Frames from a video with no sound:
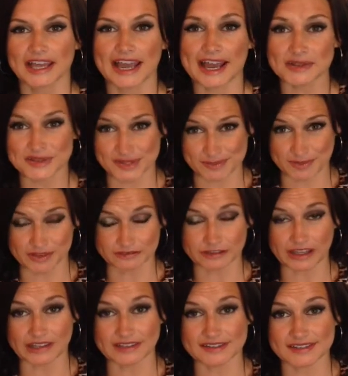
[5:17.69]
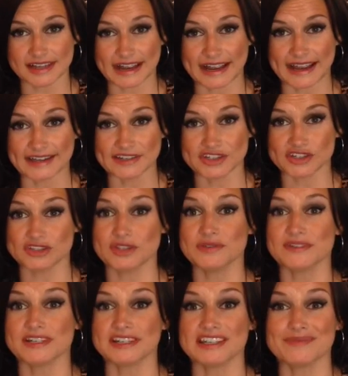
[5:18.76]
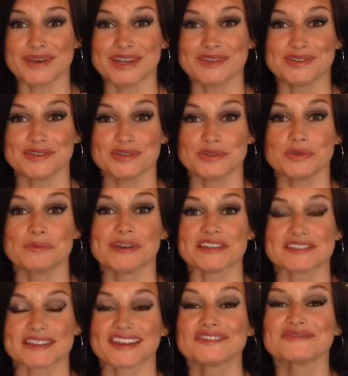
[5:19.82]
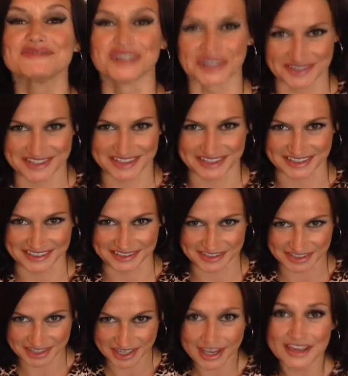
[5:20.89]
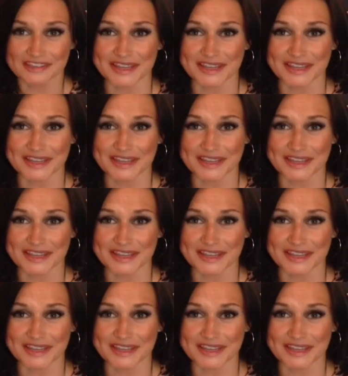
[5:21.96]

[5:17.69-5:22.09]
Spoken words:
how to spot fakes, and using eBay to your best advantage.